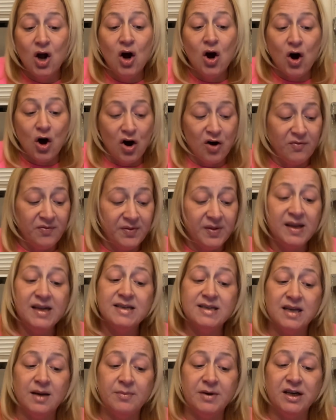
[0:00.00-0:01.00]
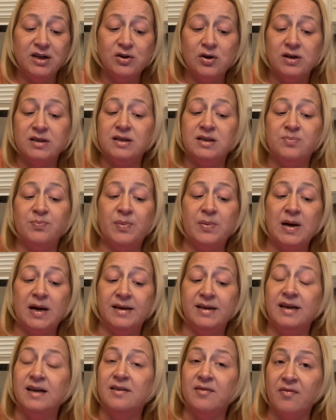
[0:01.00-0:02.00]
Hopefully somebody tossed his
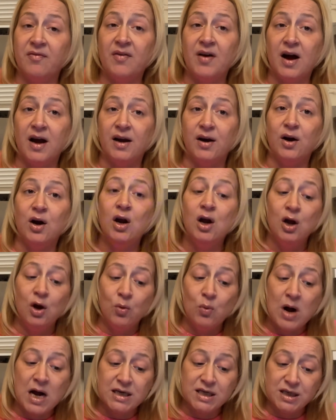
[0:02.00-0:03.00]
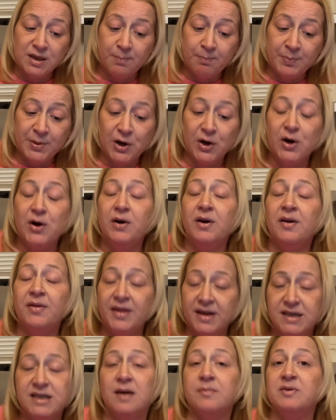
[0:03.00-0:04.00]
body in a fire, watched it burn,
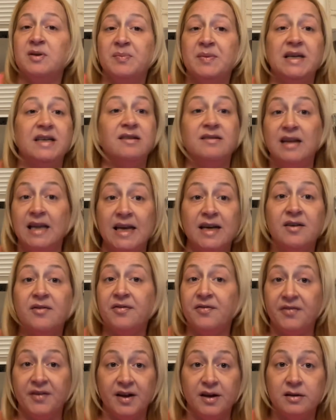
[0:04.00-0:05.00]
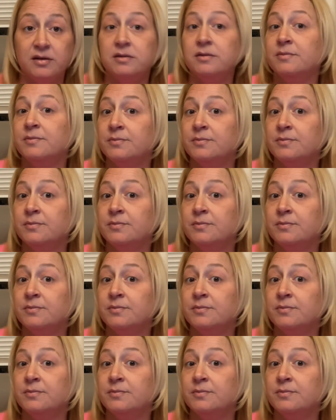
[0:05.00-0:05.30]
then dumped him in a landfill.